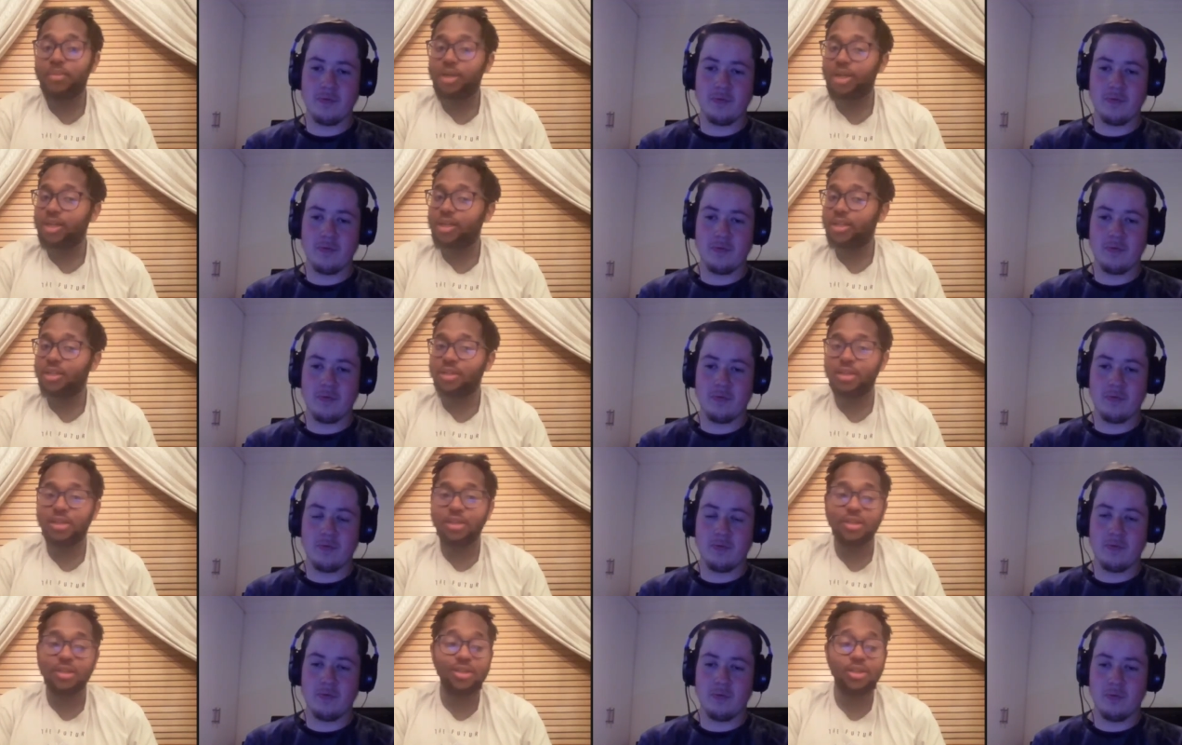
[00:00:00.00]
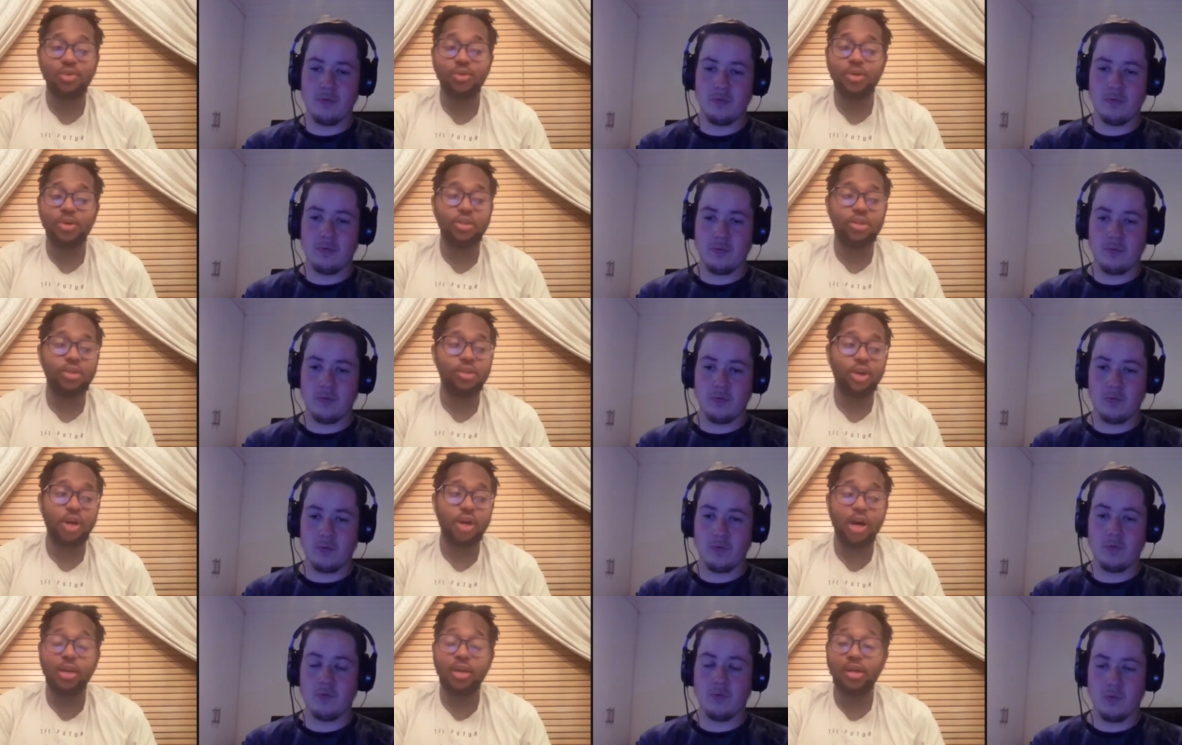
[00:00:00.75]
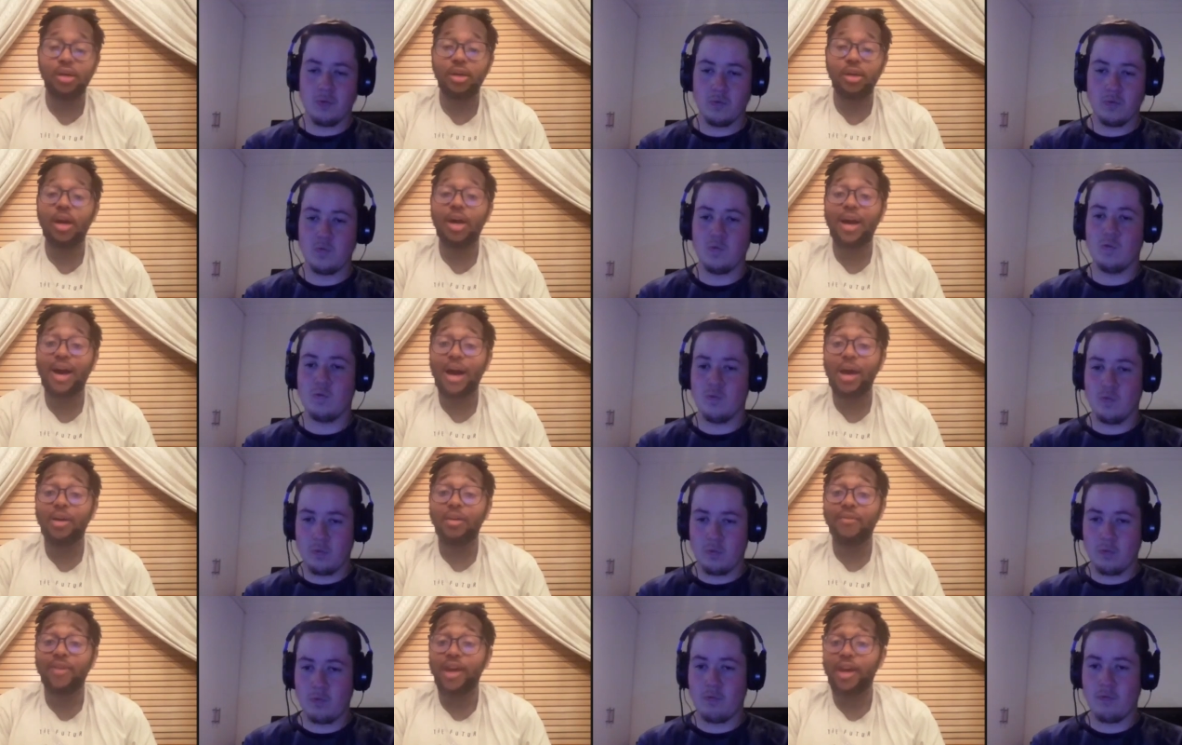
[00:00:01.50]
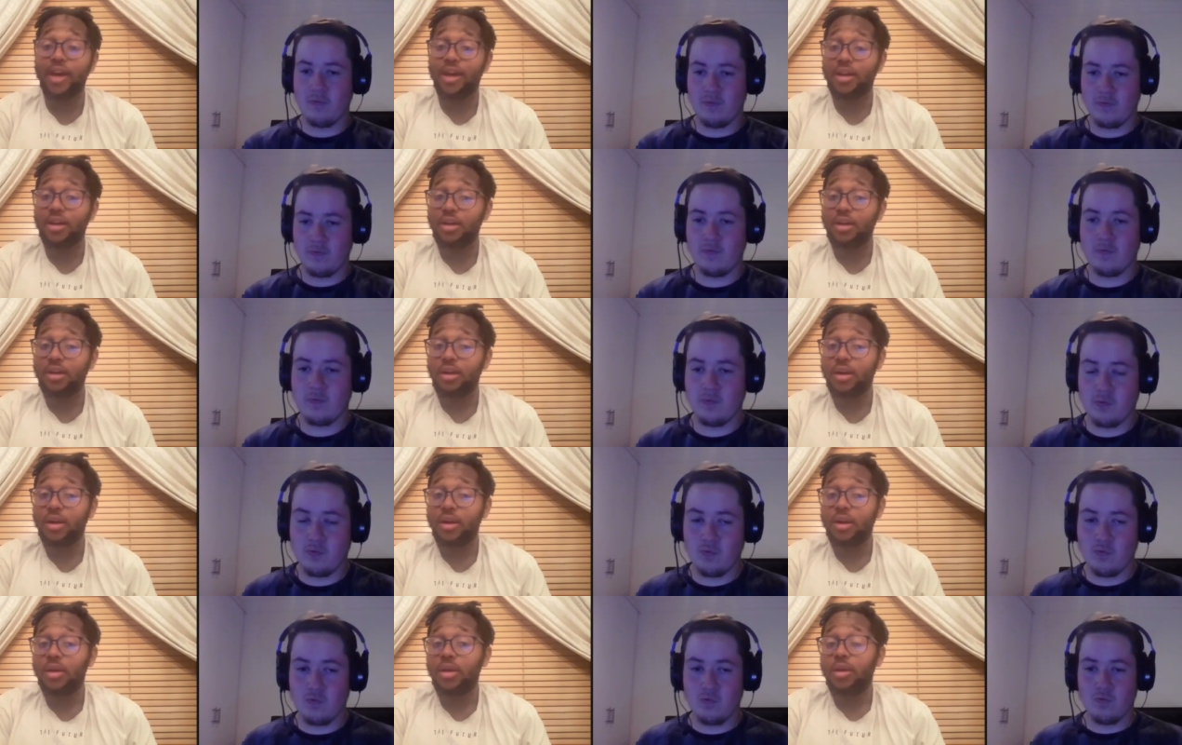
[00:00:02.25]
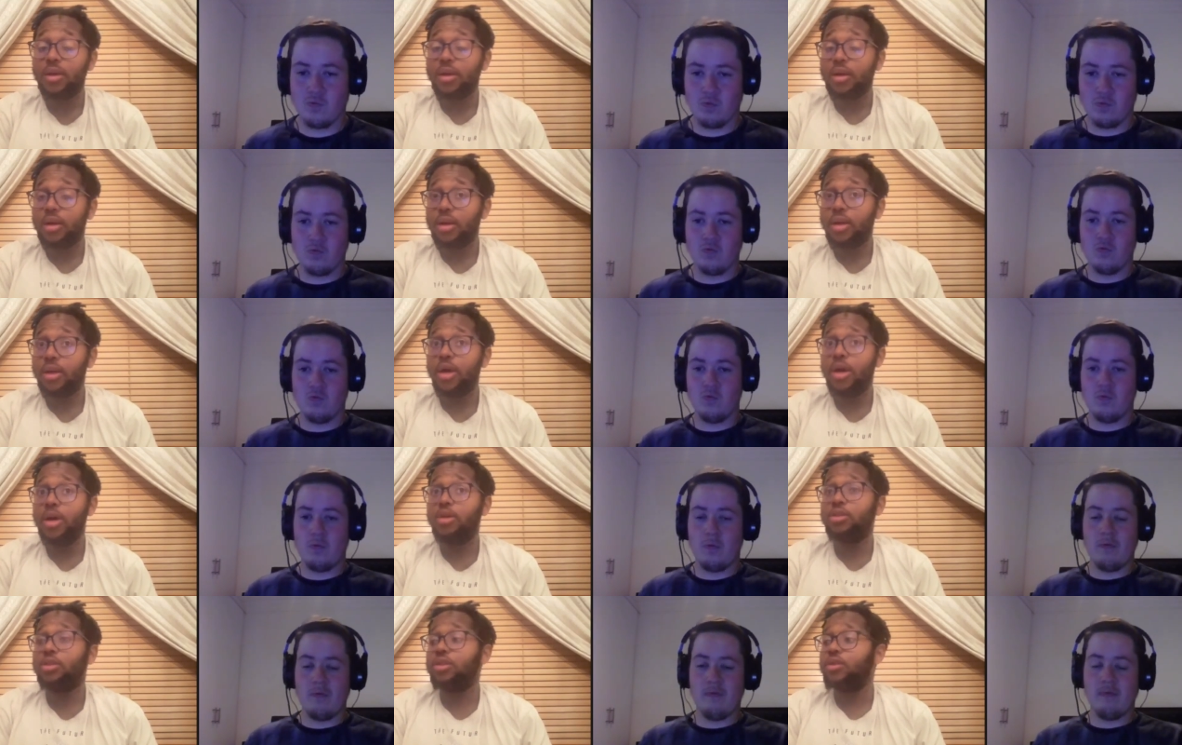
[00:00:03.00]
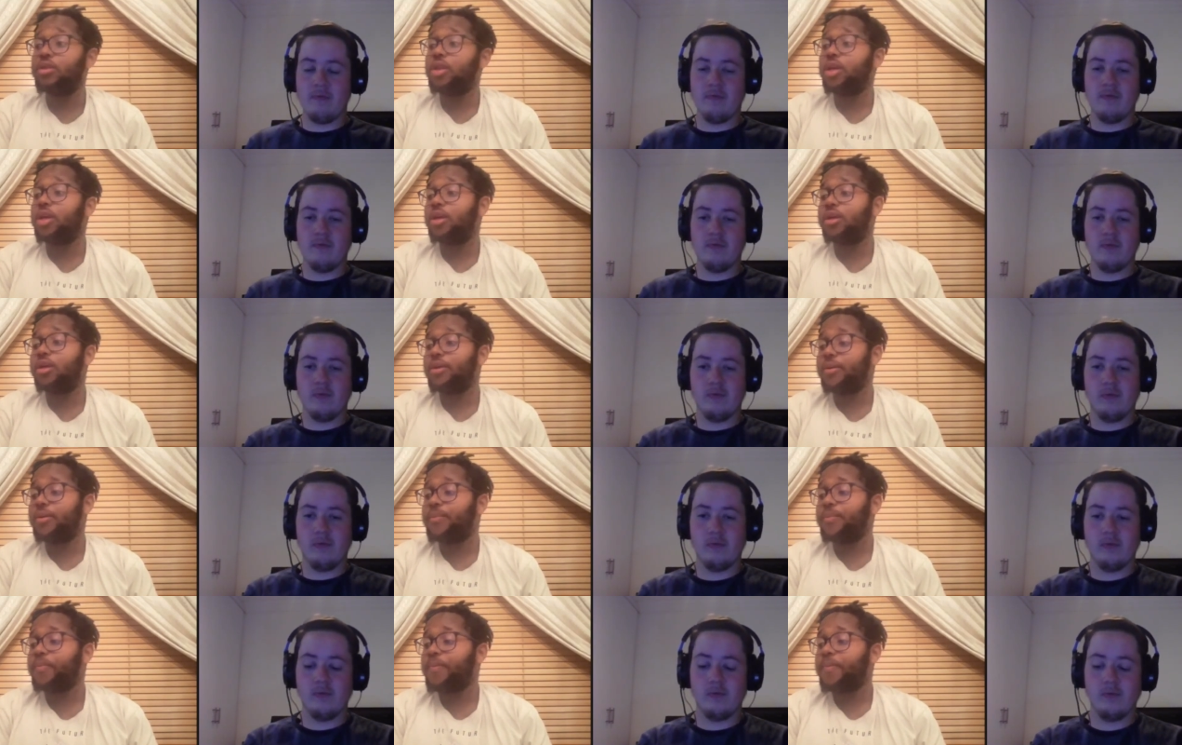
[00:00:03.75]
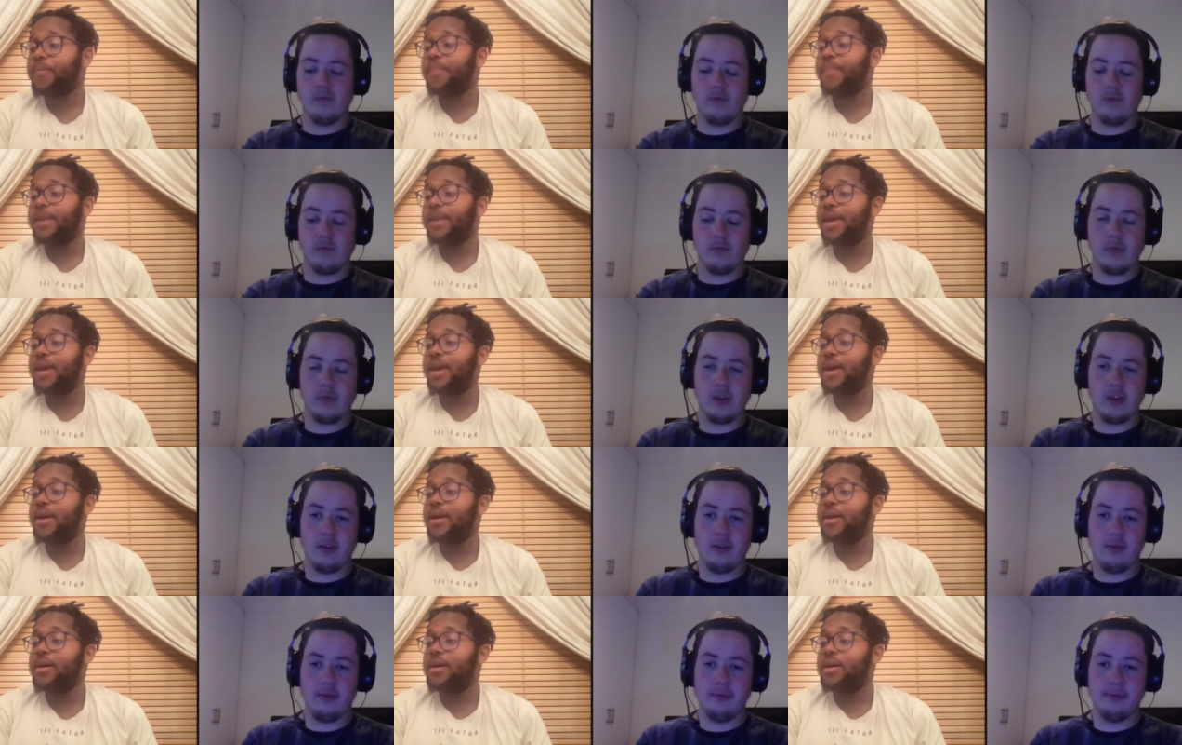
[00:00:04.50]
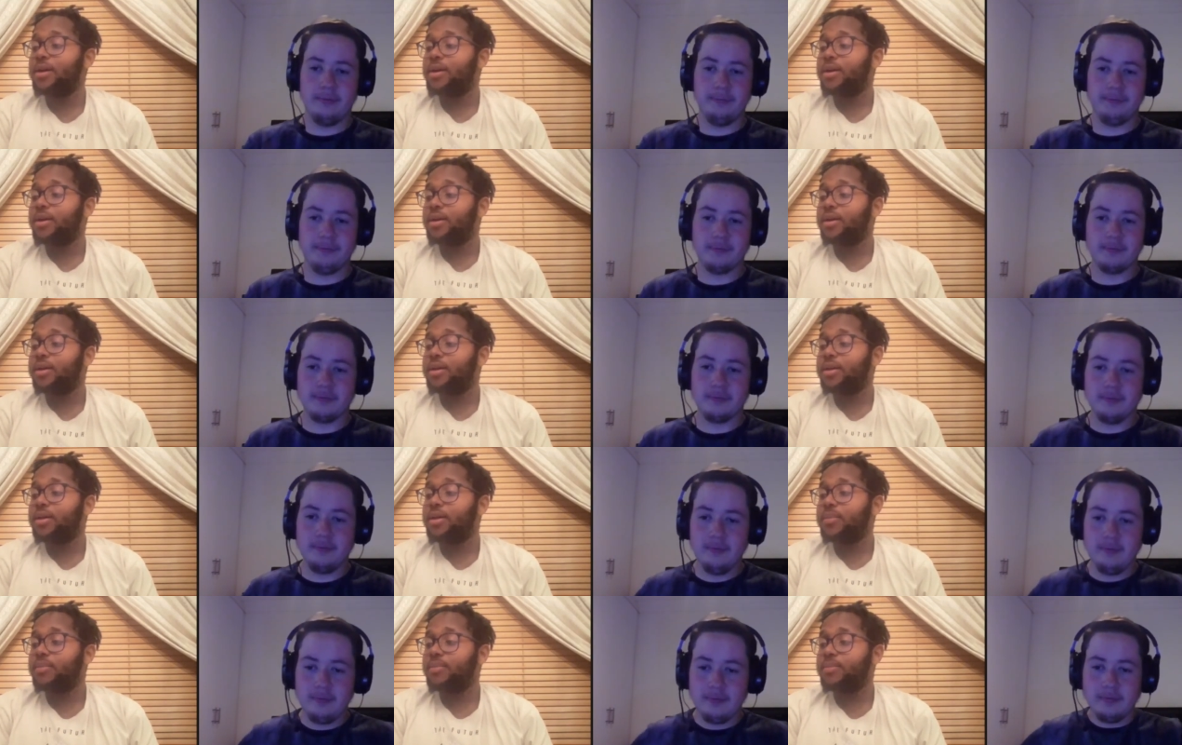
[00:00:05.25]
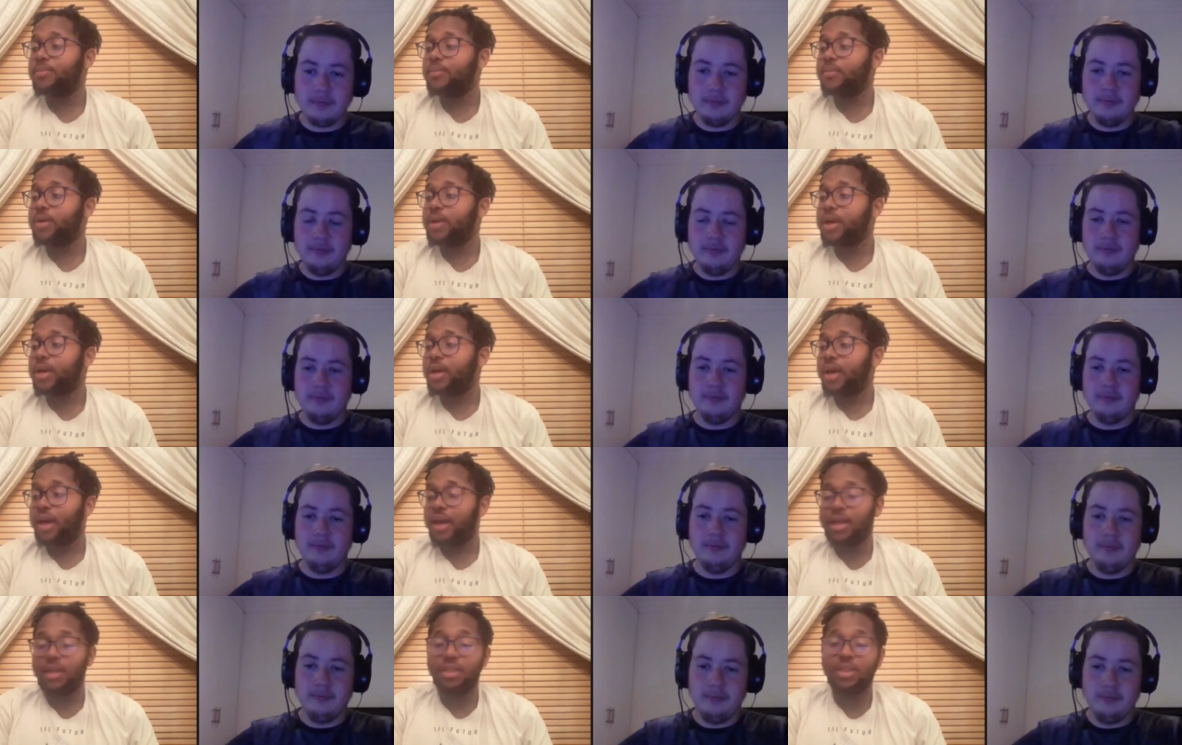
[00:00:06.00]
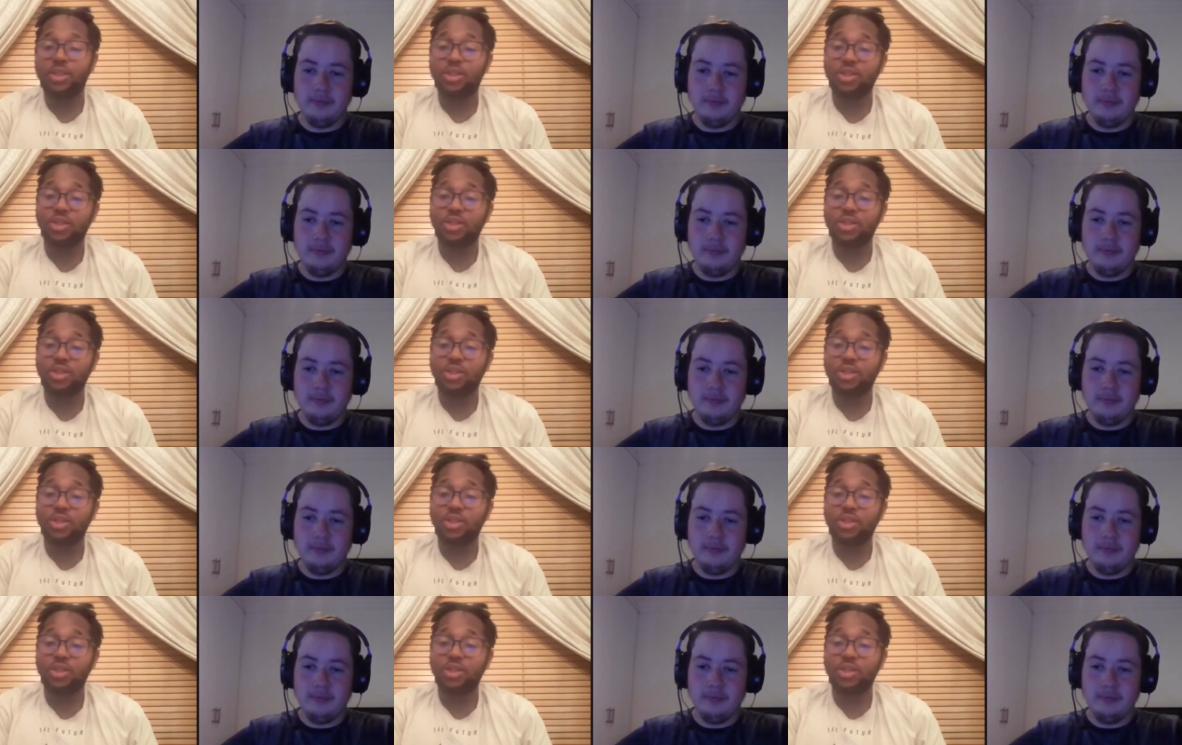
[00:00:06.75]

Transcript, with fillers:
Speaker 1: because the situation got out of hand, and I also think yeah, um, Ace